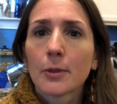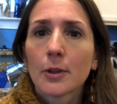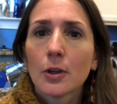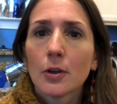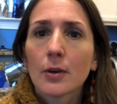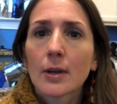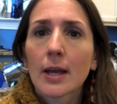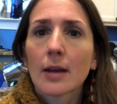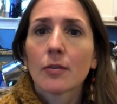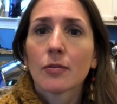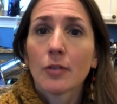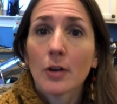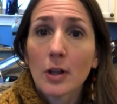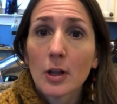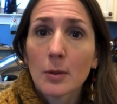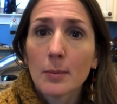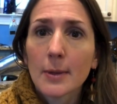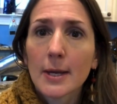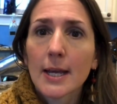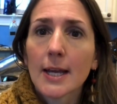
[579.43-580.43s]
You can
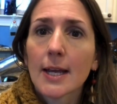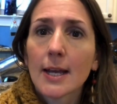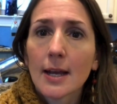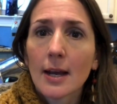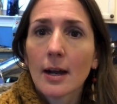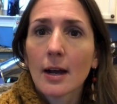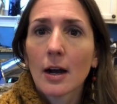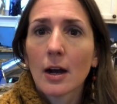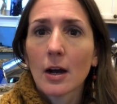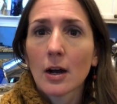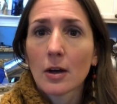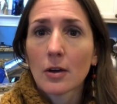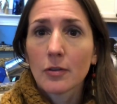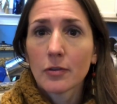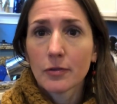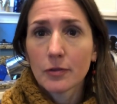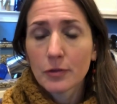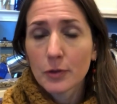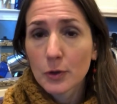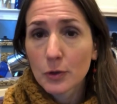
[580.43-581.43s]
follow me on
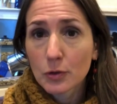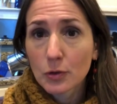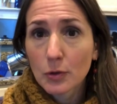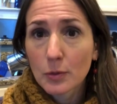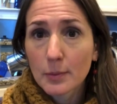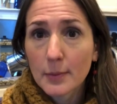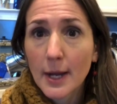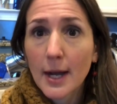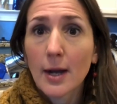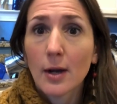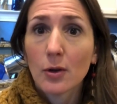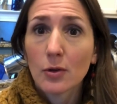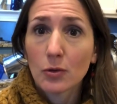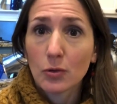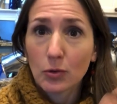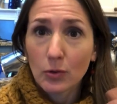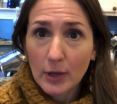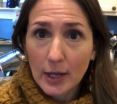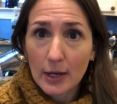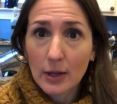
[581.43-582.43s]
YouTube now
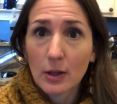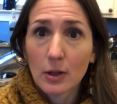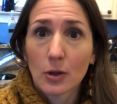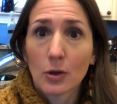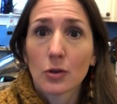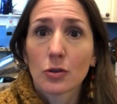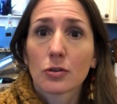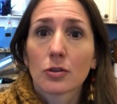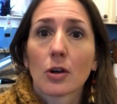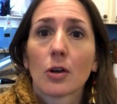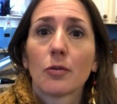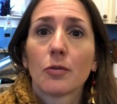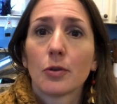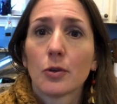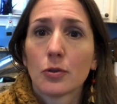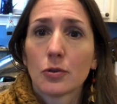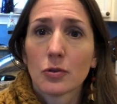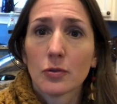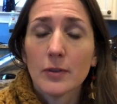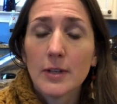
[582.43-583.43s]
to get alerts on
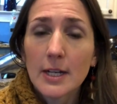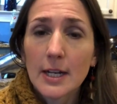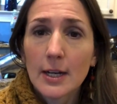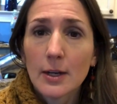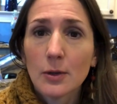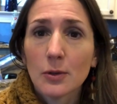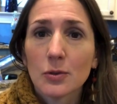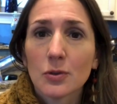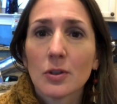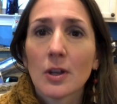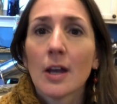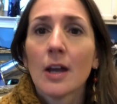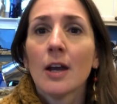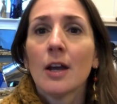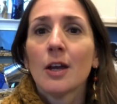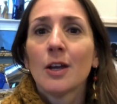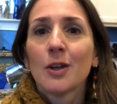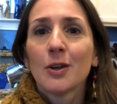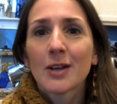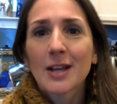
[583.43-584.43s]
future videos.
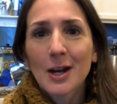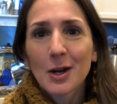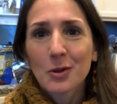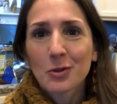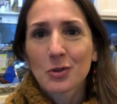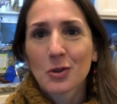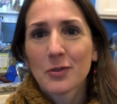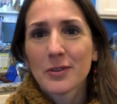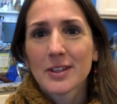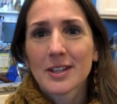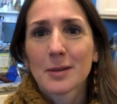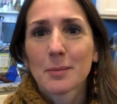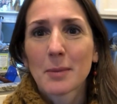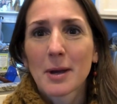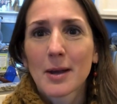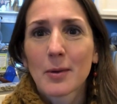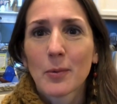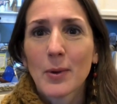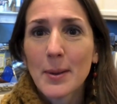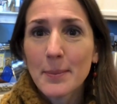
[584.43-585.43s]
You can also visit
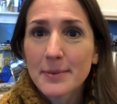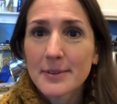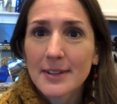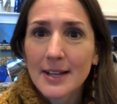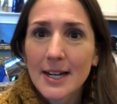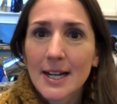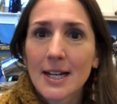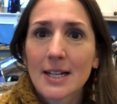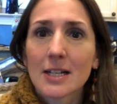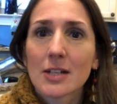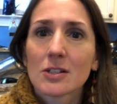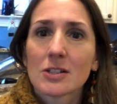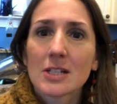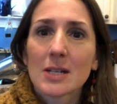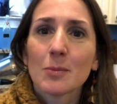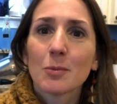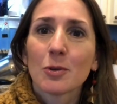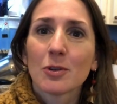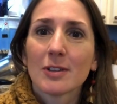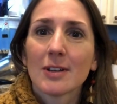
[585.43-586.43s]
my website,
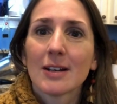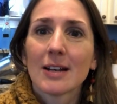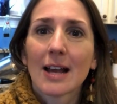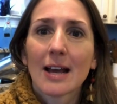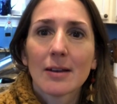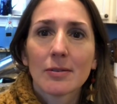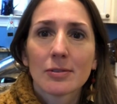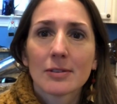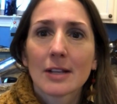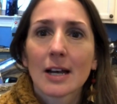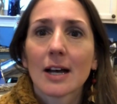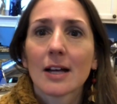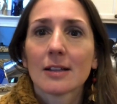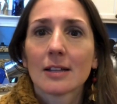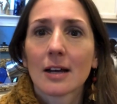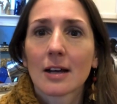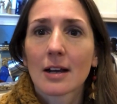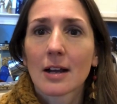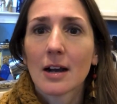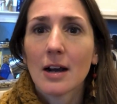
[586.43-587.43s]

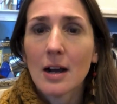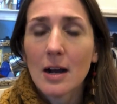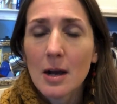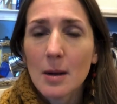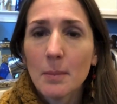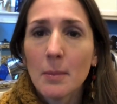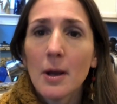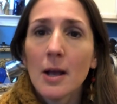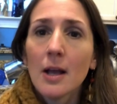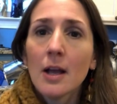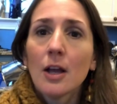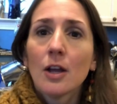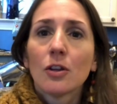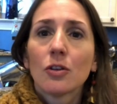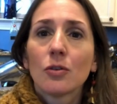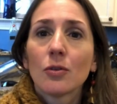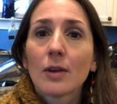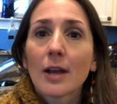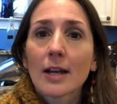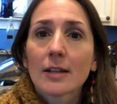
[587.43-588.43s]
cuisinelifestyle.com,
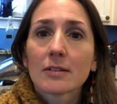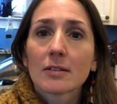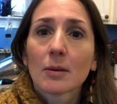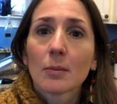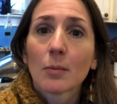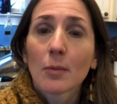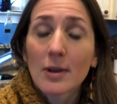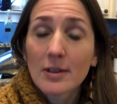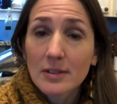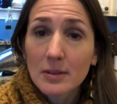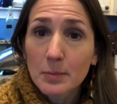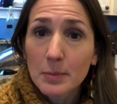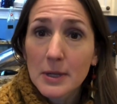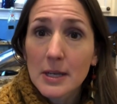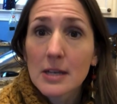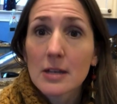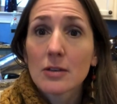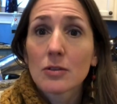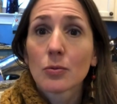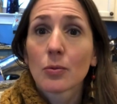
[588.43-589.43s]
to get some
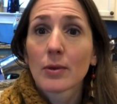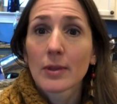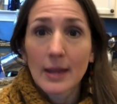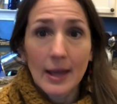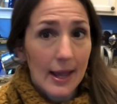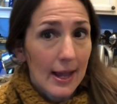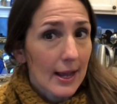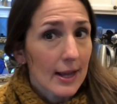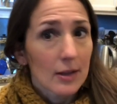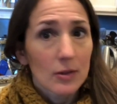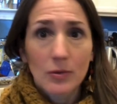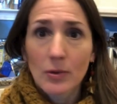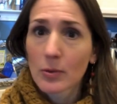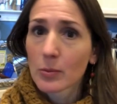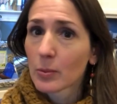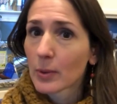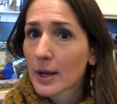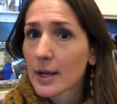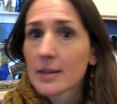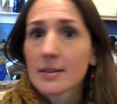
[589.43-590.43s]
recipes with eggs,
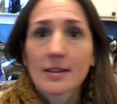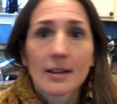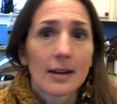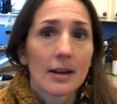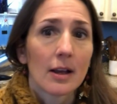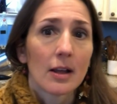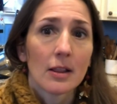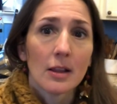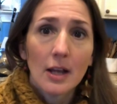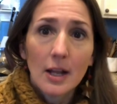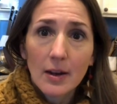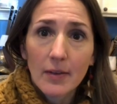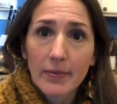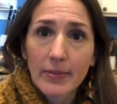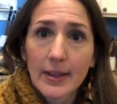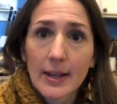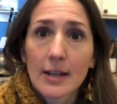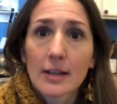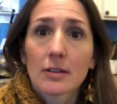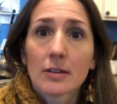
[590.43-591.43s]
with rice, and a lot of
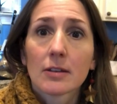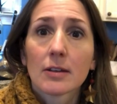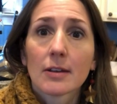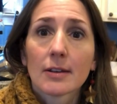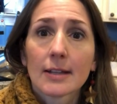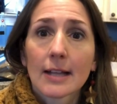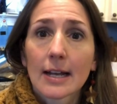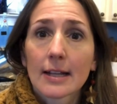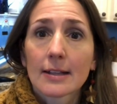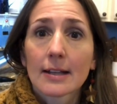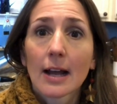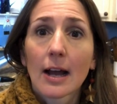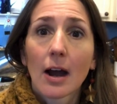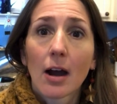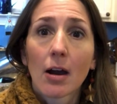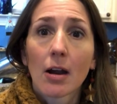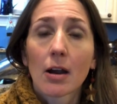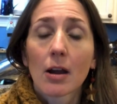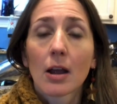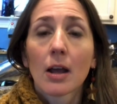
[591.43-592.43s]
things that
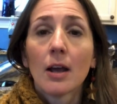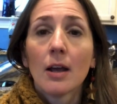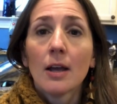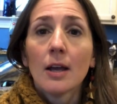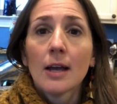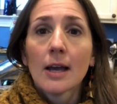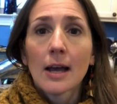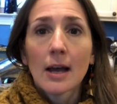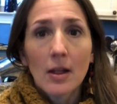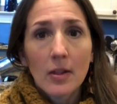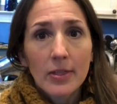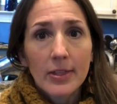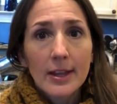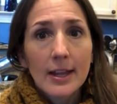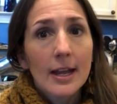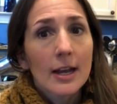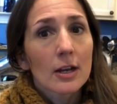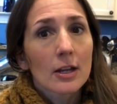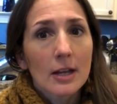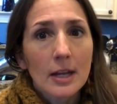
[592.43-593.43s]
are healthy
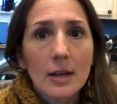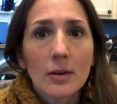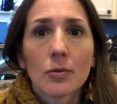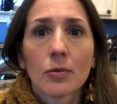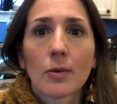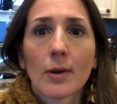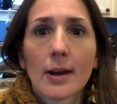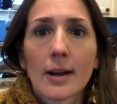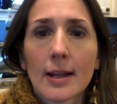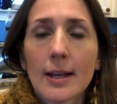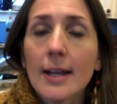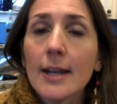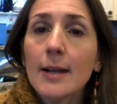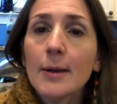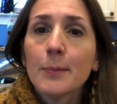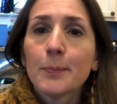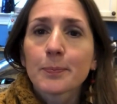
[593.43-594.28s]
and kid-friendly.